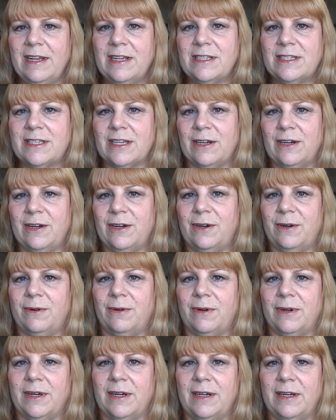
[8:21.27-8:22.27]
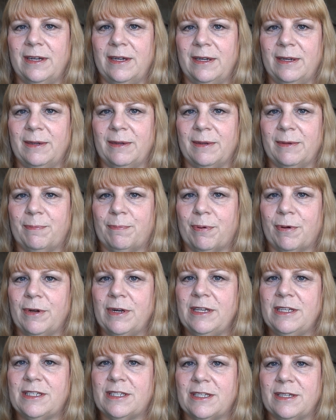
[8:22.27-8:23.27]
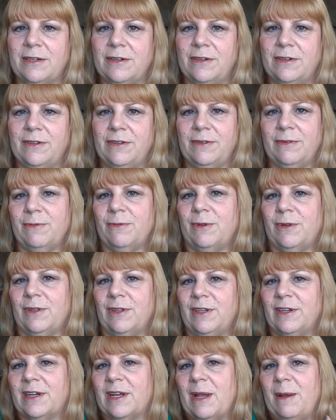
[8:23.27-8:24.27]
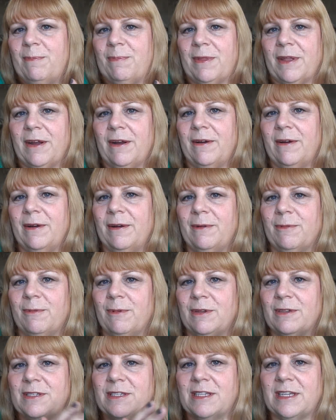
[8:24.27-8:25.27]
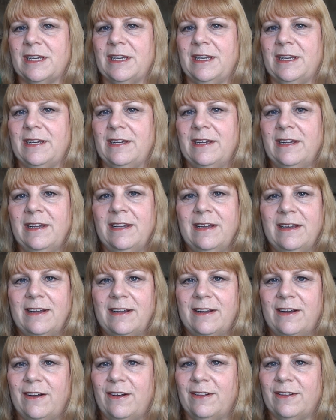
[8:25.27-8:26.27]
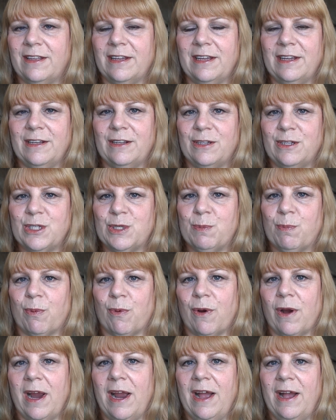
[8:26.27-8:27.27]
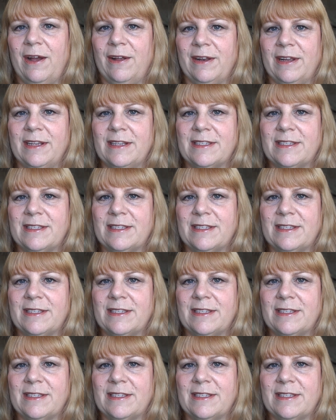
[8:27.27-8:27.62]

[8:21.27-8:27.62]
So uh, pretty soon we'll look up there and we'll see all the hills brown.